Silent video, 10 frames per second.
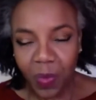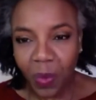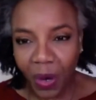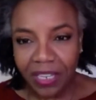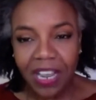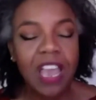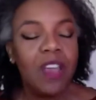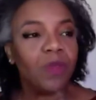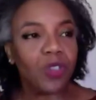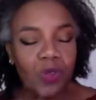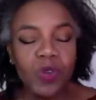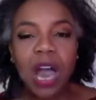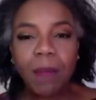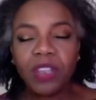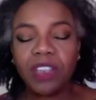Right? When you
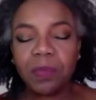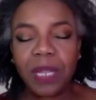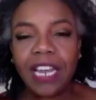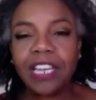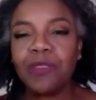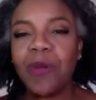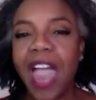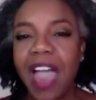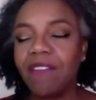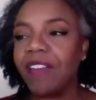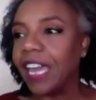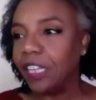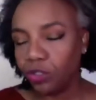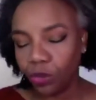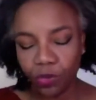come on this planet, you have
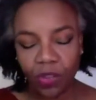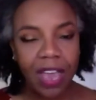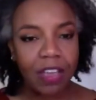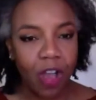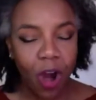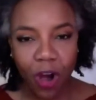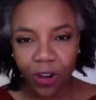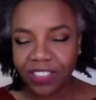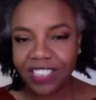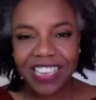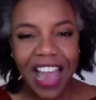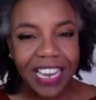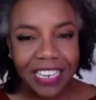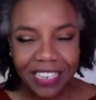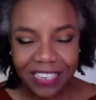angels, guards,
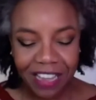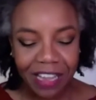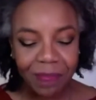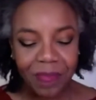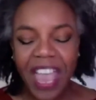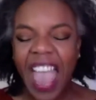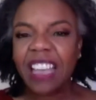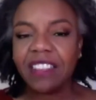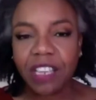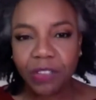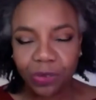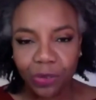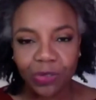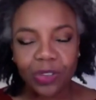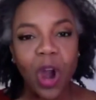
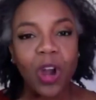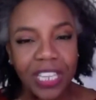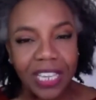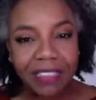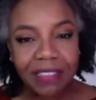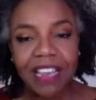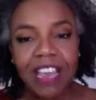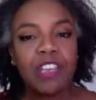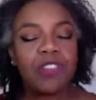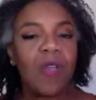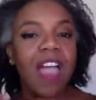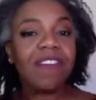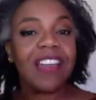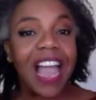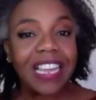ancestors, guardians. You
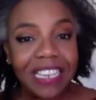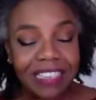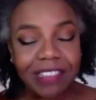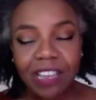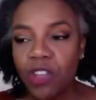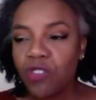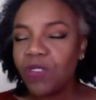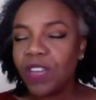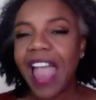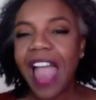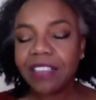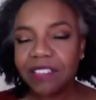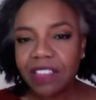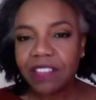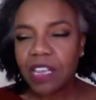have guidance. You can
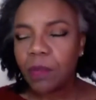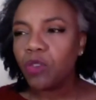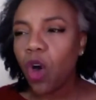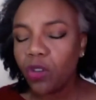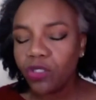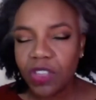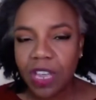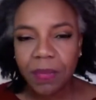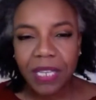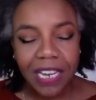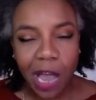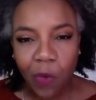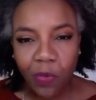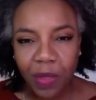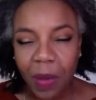access them, talk to them, get
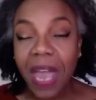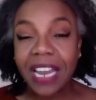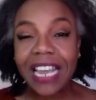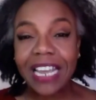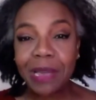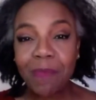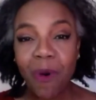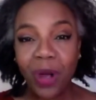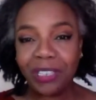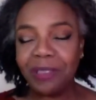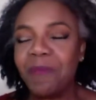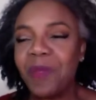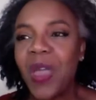help from them at any point.